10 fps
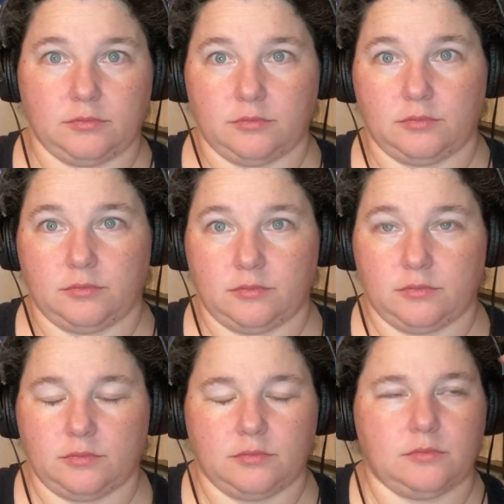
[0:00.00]

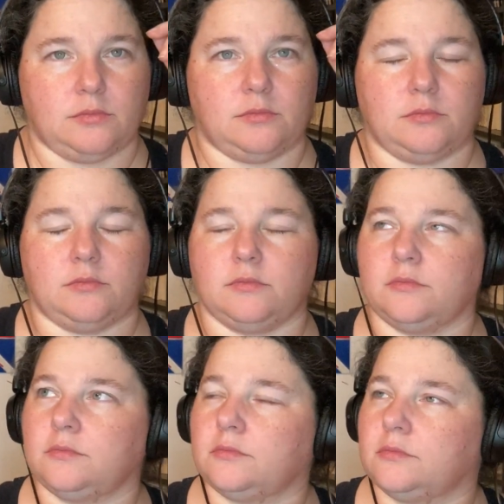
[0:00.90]

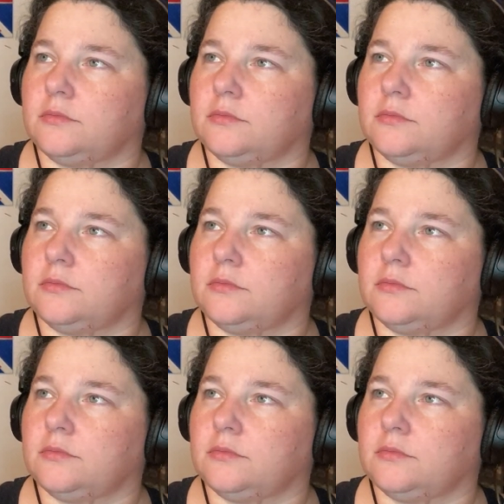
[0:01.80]
Nobody speaks.